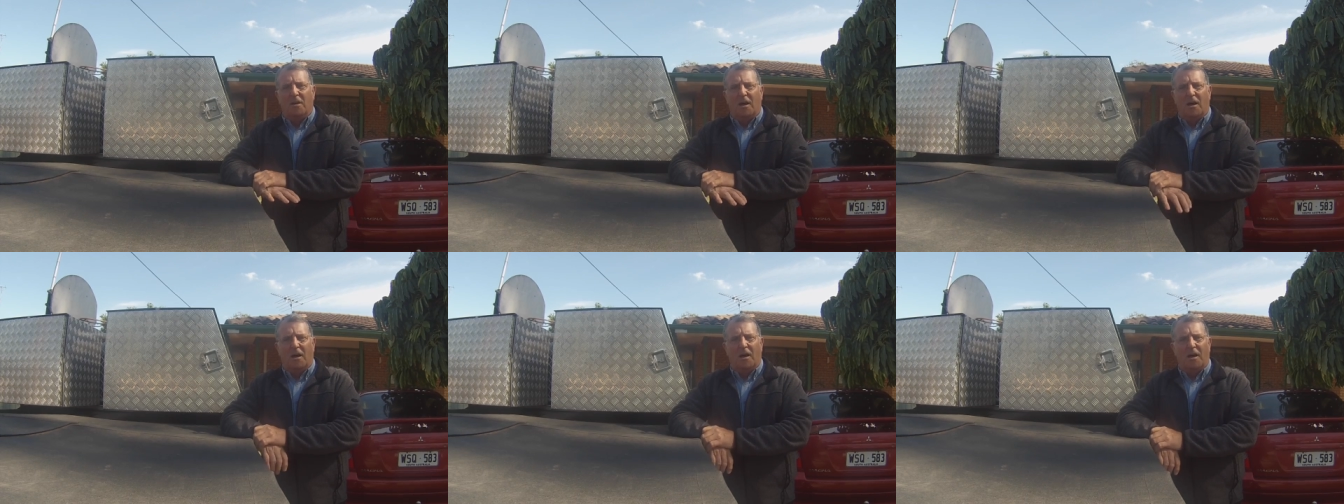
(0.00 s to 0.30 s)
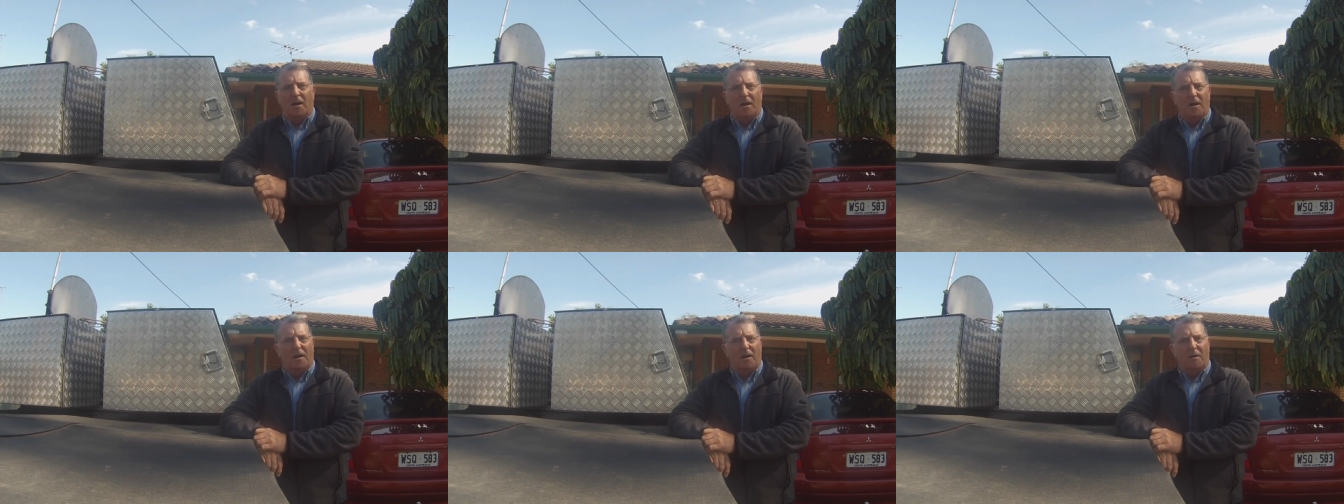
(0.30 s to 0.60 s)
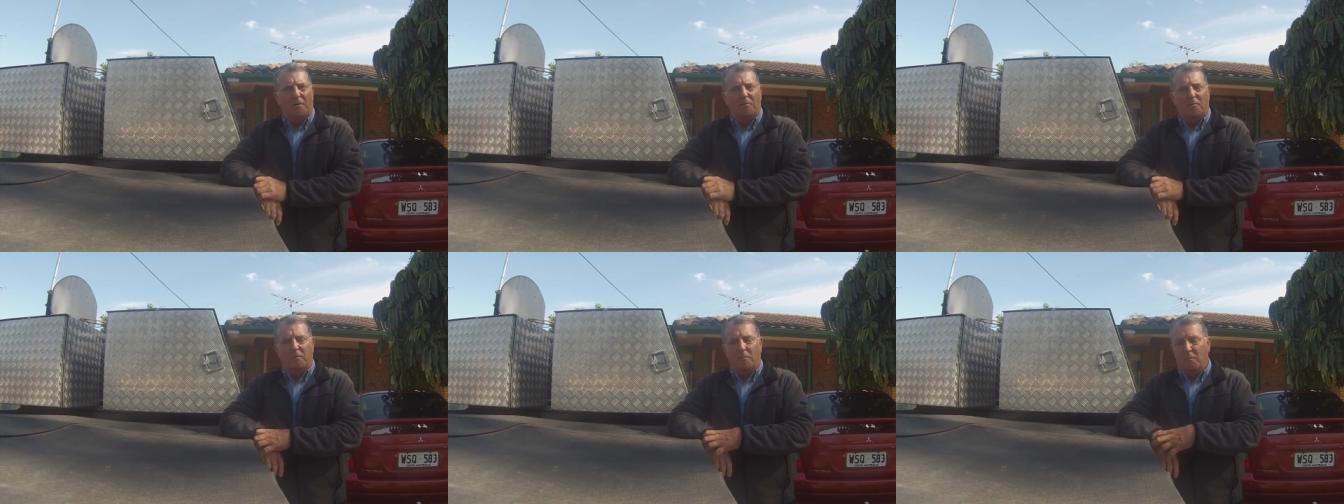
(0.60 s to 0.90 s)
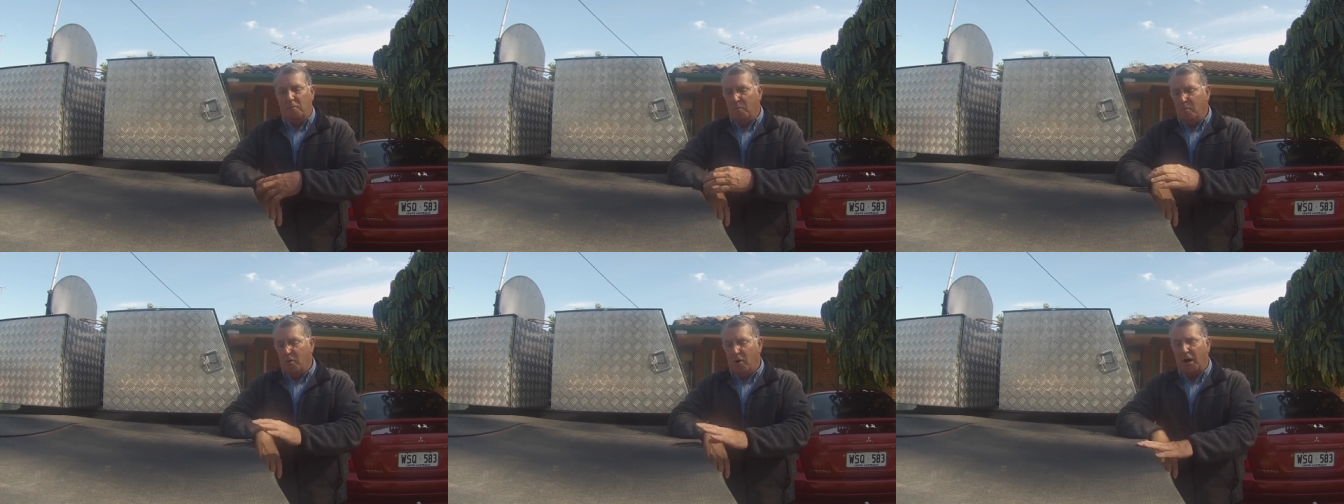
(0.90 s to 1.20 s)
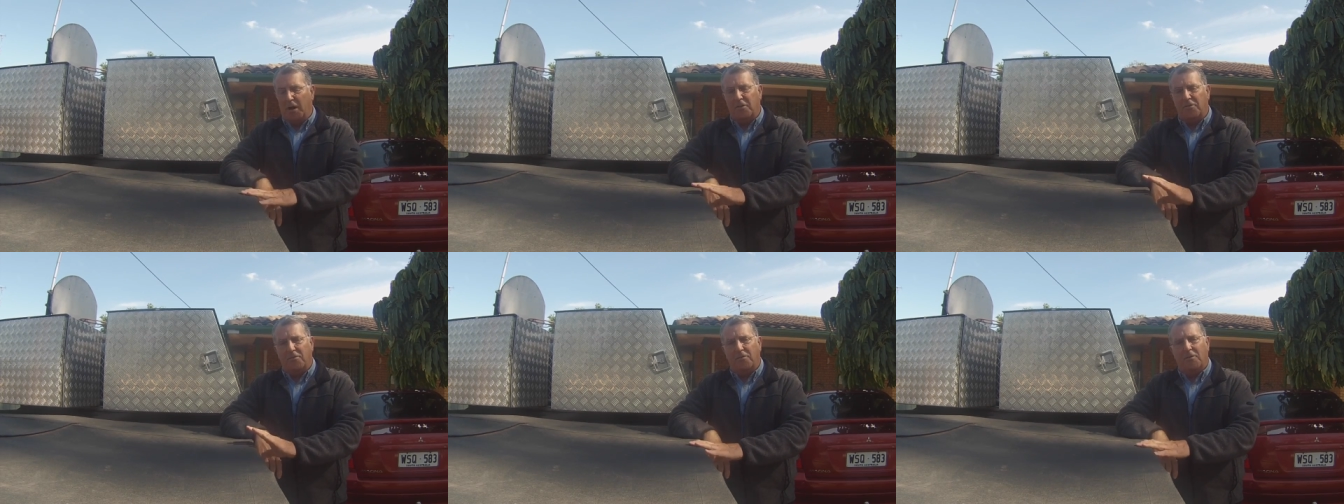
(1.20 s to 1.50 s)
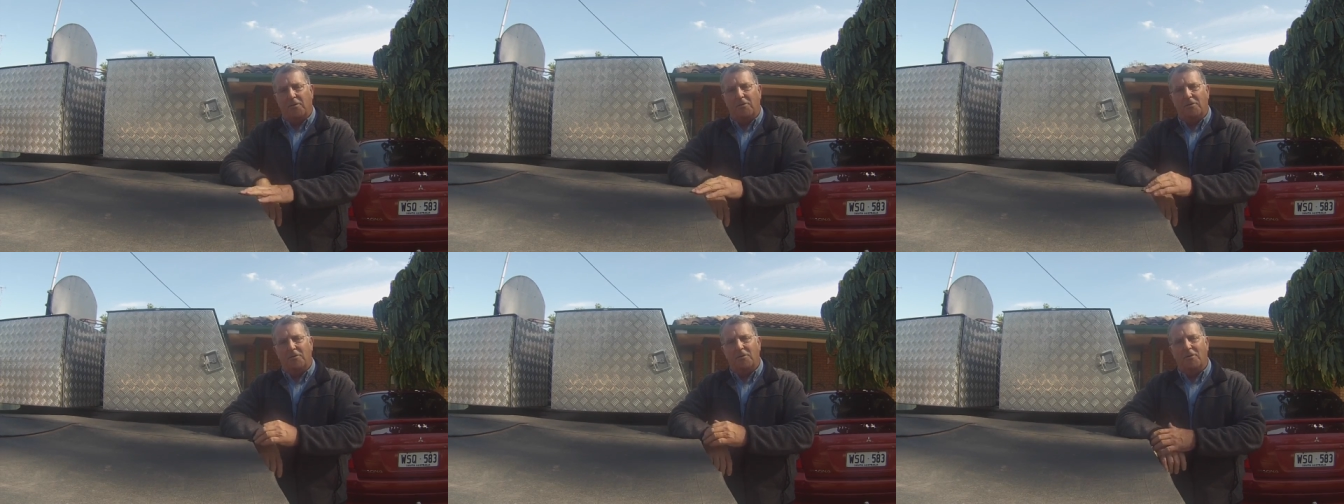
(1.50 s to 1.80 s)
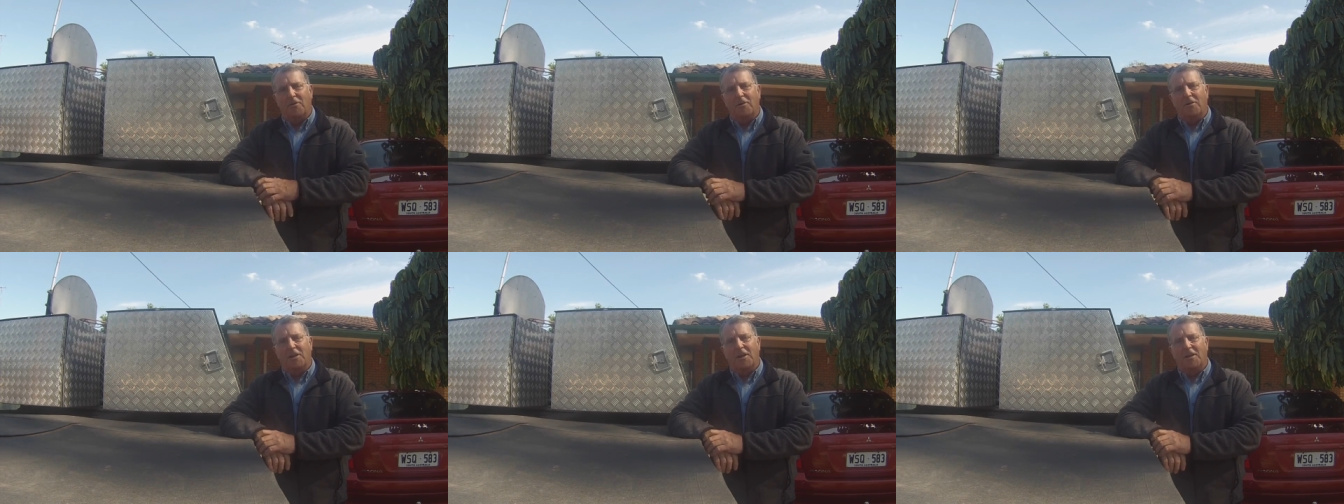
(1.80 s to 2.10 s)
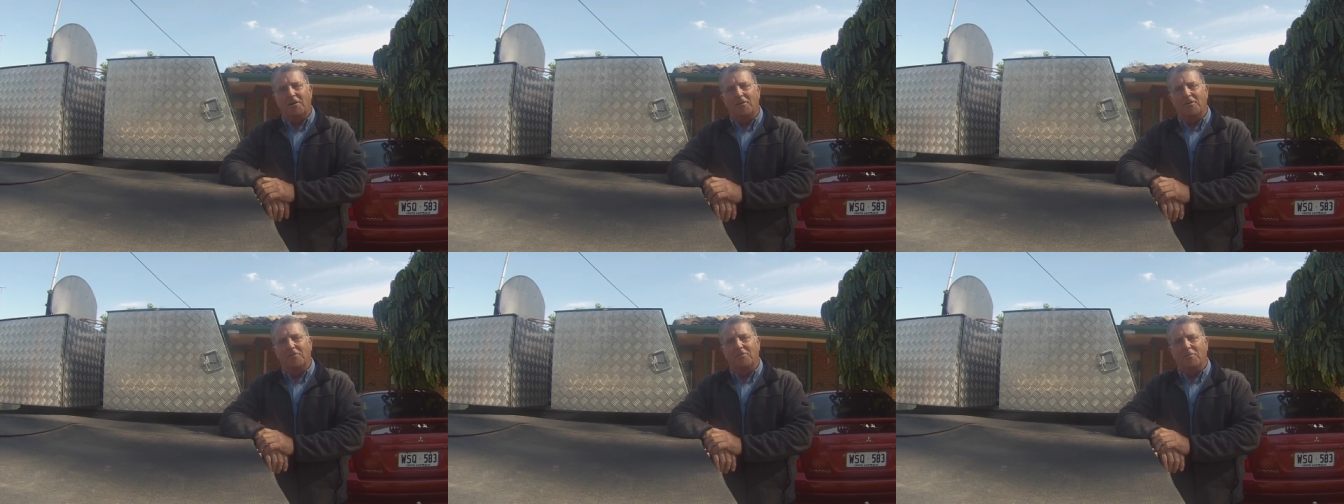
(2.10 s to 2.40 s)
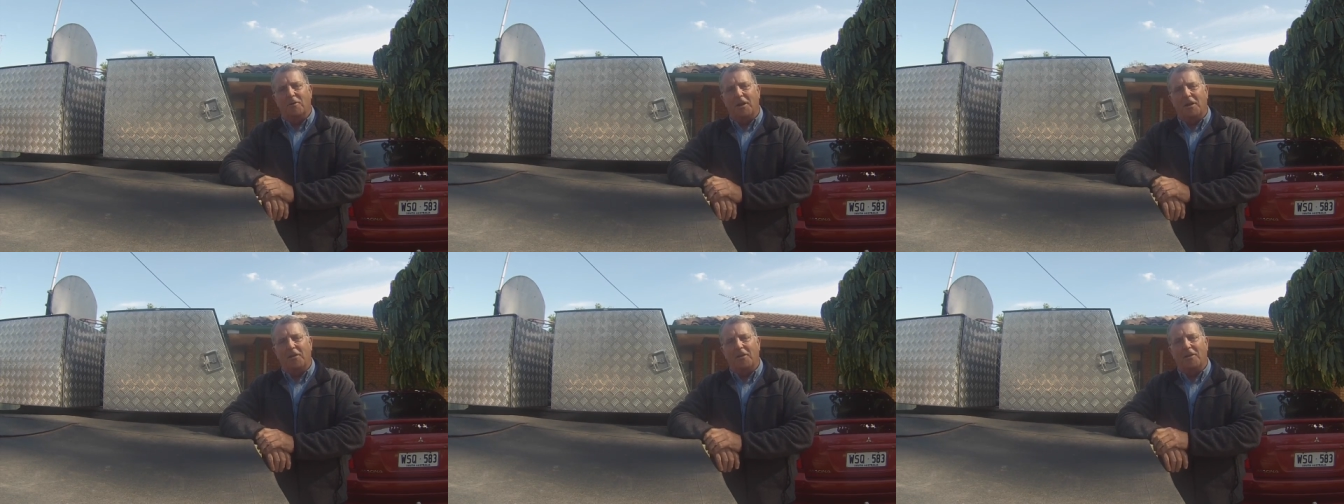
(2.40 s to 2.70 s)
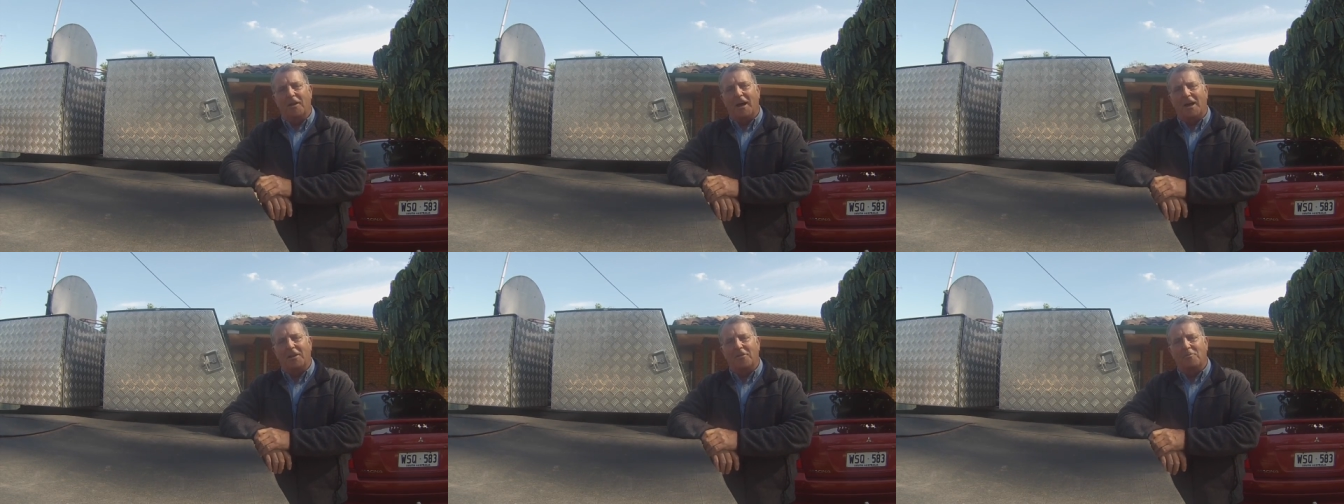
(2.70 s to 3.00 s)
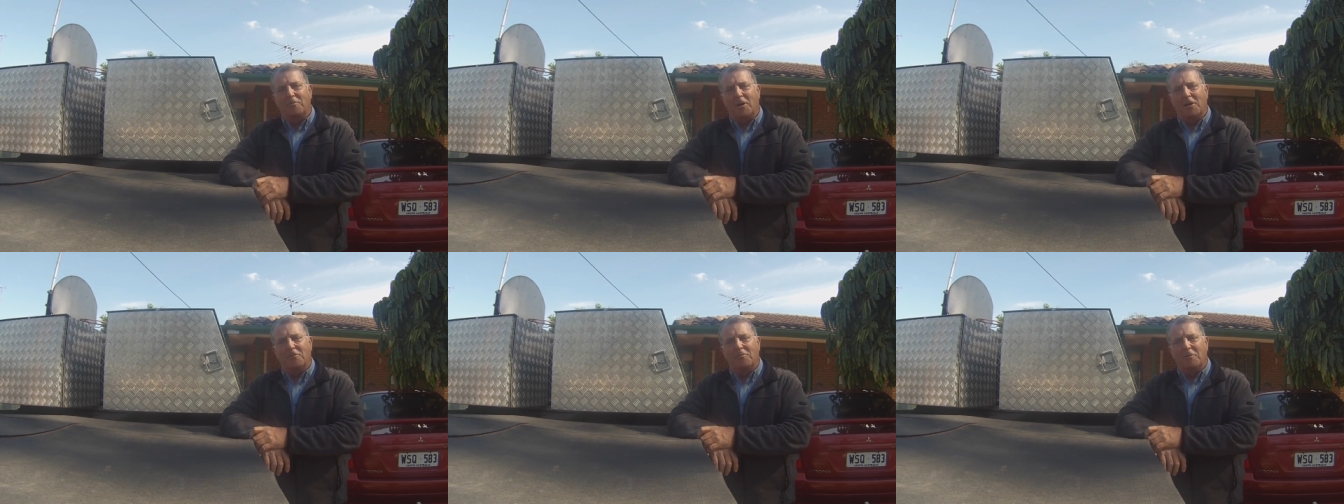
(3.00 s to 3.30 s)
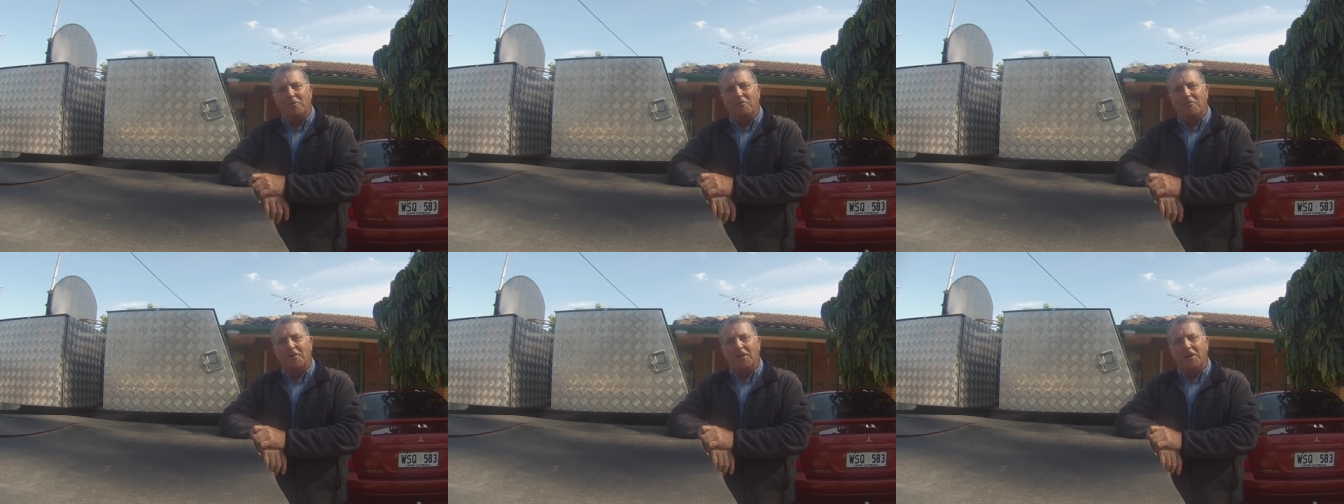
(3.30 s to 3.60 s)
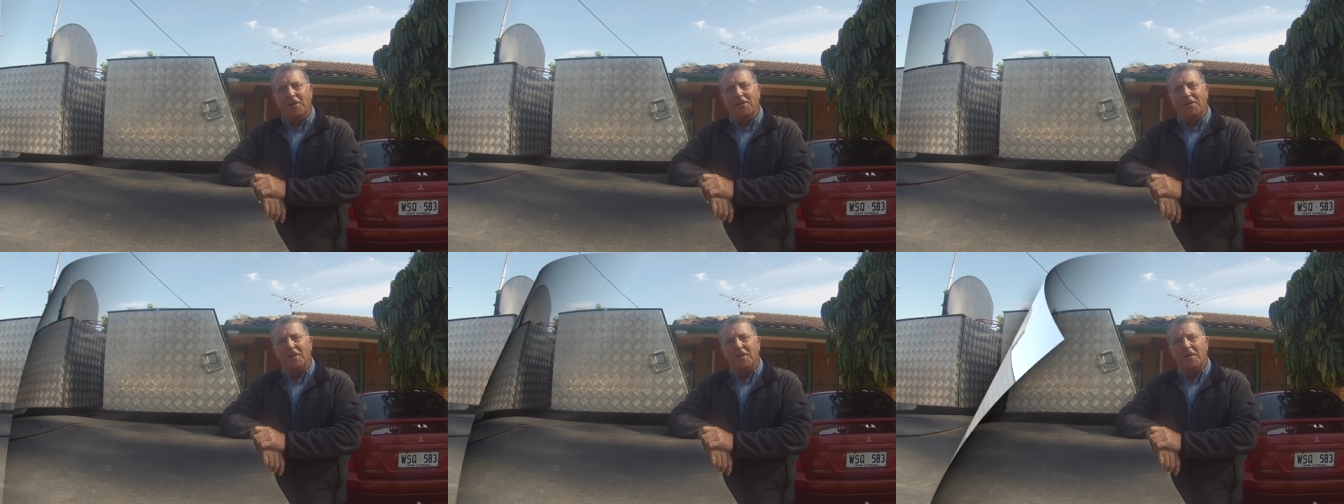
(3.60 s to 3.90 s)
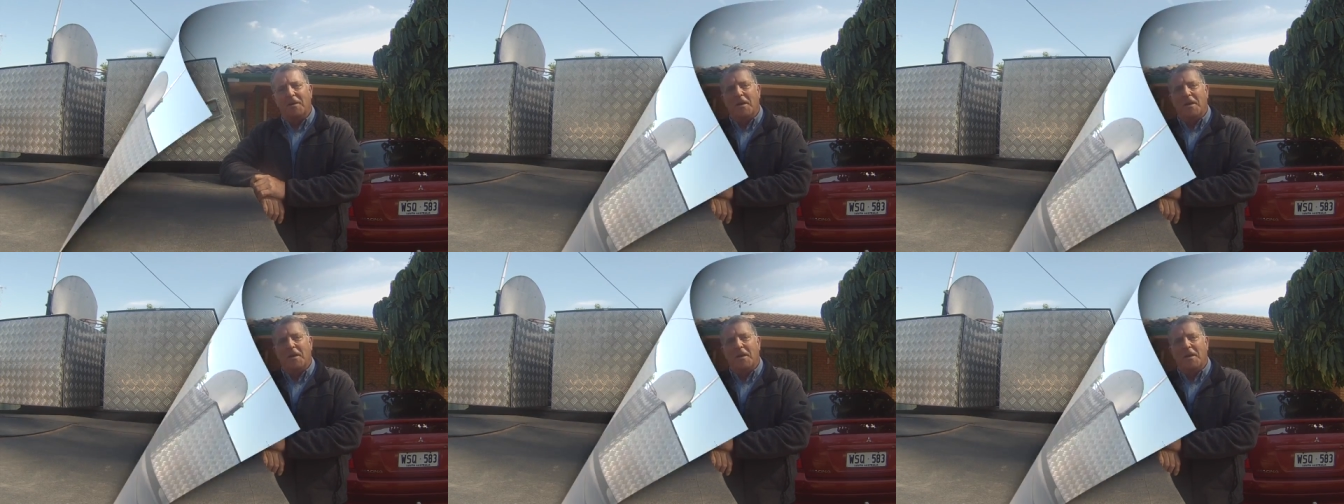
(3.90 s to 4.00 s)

Uh, Mike's unit here is one of the latest ones we fitted.